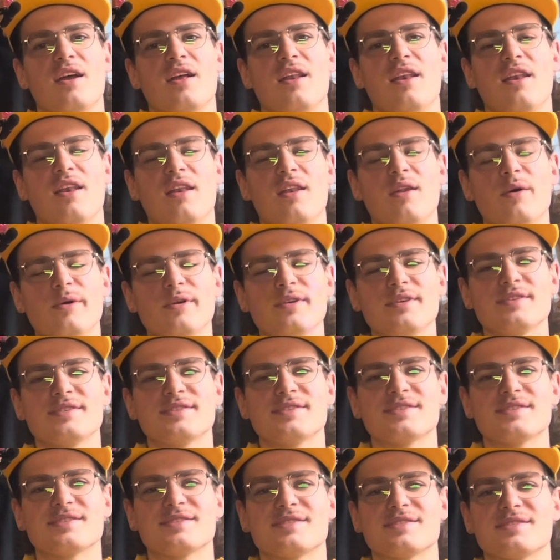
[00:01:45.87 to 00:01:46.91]

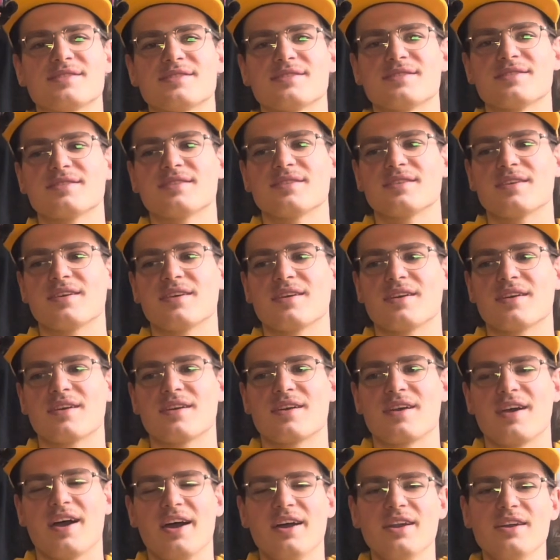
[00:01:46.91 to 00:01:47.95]
Looks
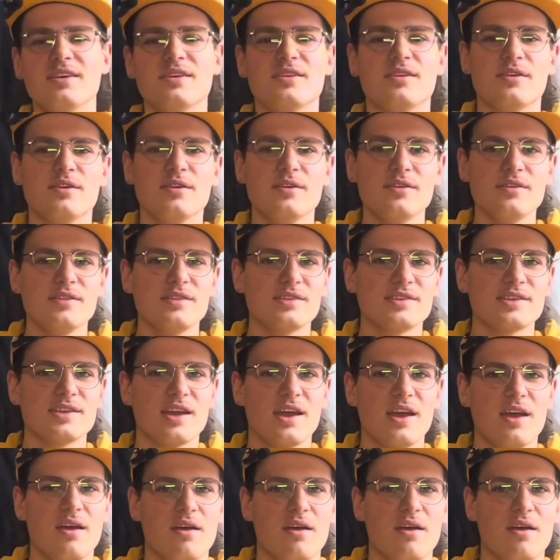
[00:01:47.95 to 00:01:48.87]
kinda good.